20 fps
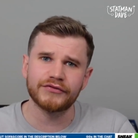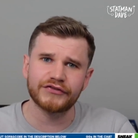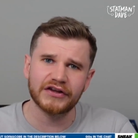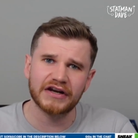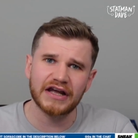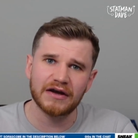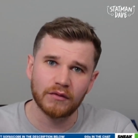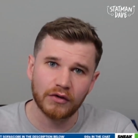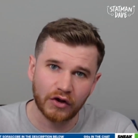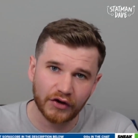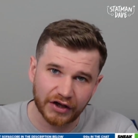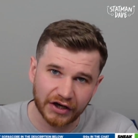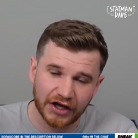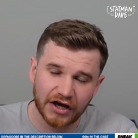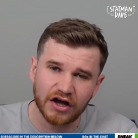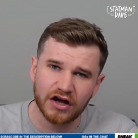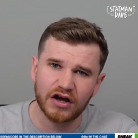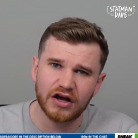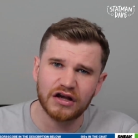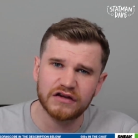Today we're looking at
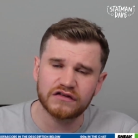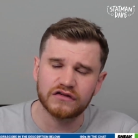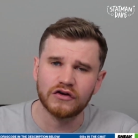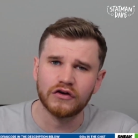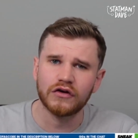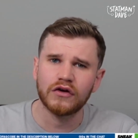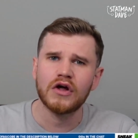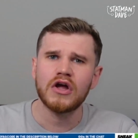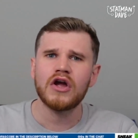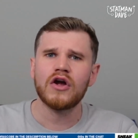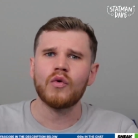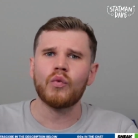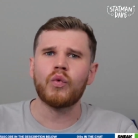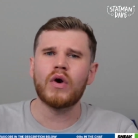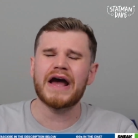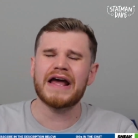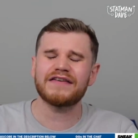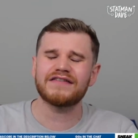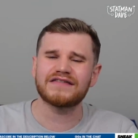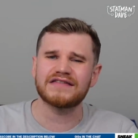Arsenal,
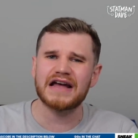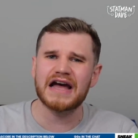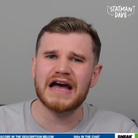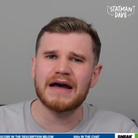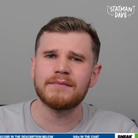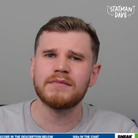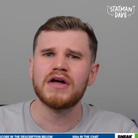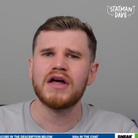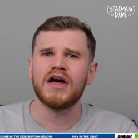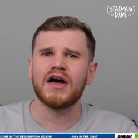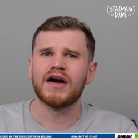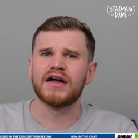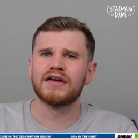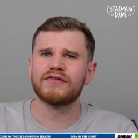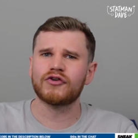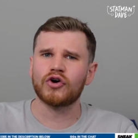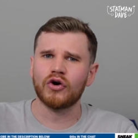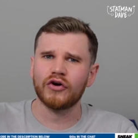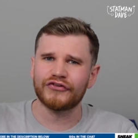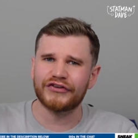West Ham, and of
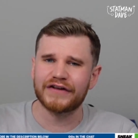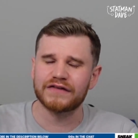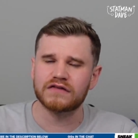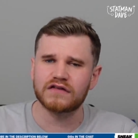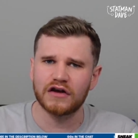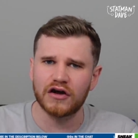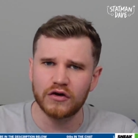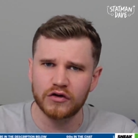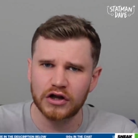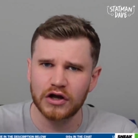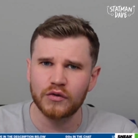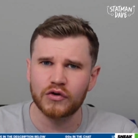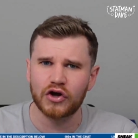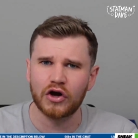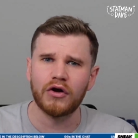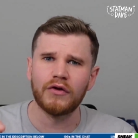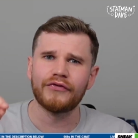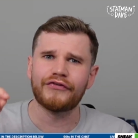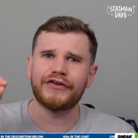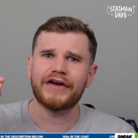course Antonio
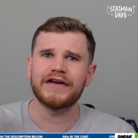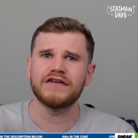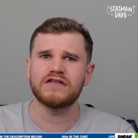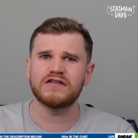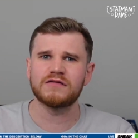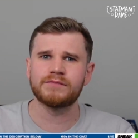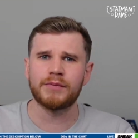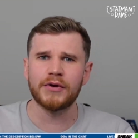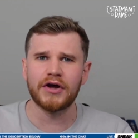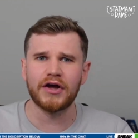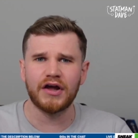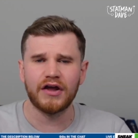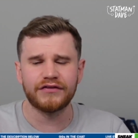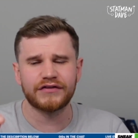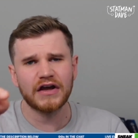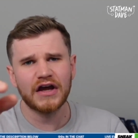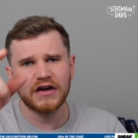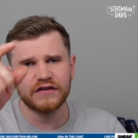Conte, Spurs.